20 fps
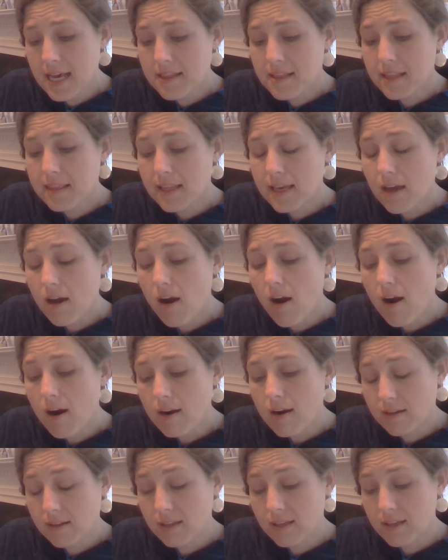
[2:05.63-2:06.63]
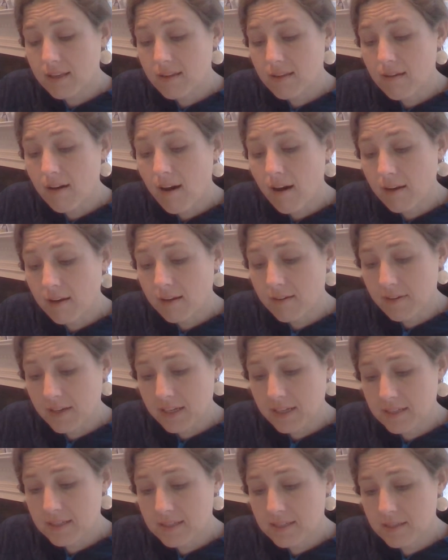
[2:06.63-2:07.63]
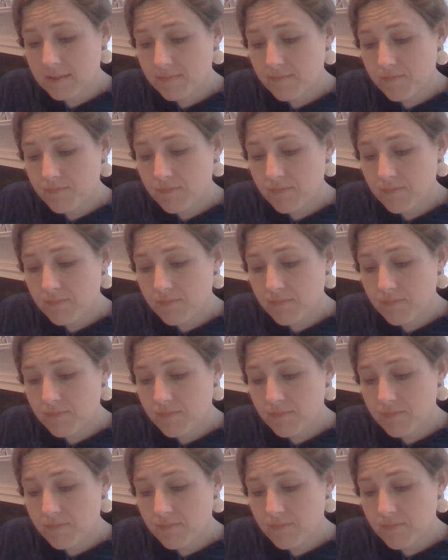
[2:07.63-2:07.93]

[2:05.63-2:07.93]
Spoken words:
that they hardly thought of it.